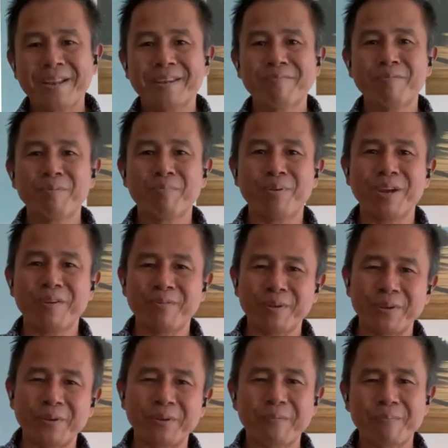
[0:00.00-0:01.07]
Let me pray for
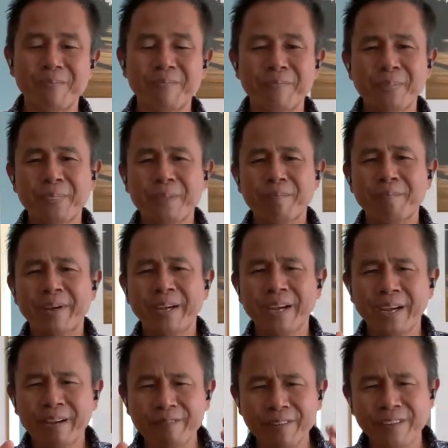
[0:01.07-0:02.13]
you. My
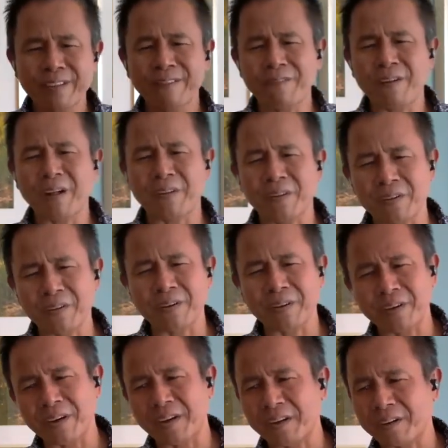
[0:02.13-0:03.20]
Heavenly Father, Lord
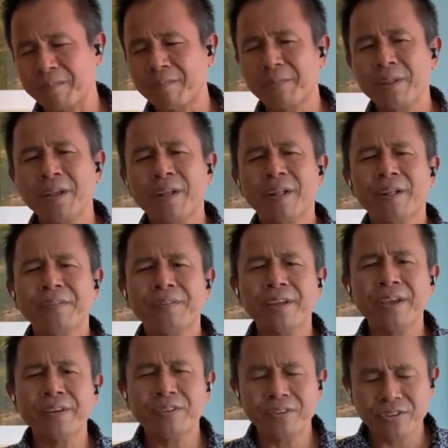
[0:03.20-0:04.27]
God,
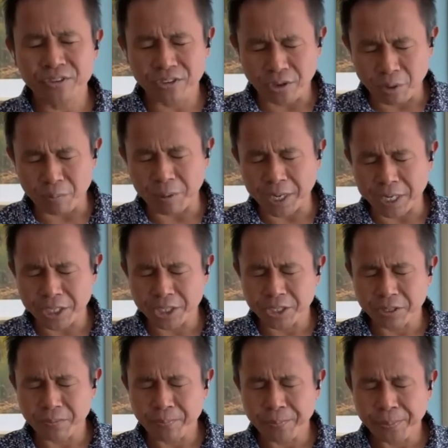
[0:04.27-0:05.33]
thank you so
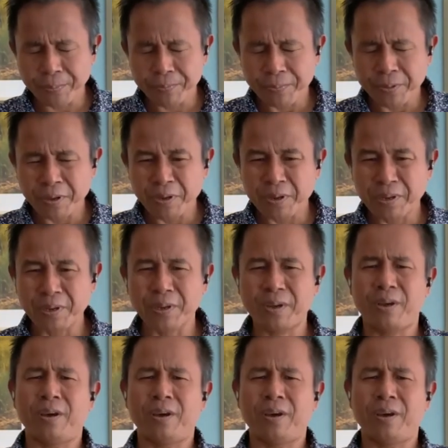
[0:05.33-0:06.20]
much, Lord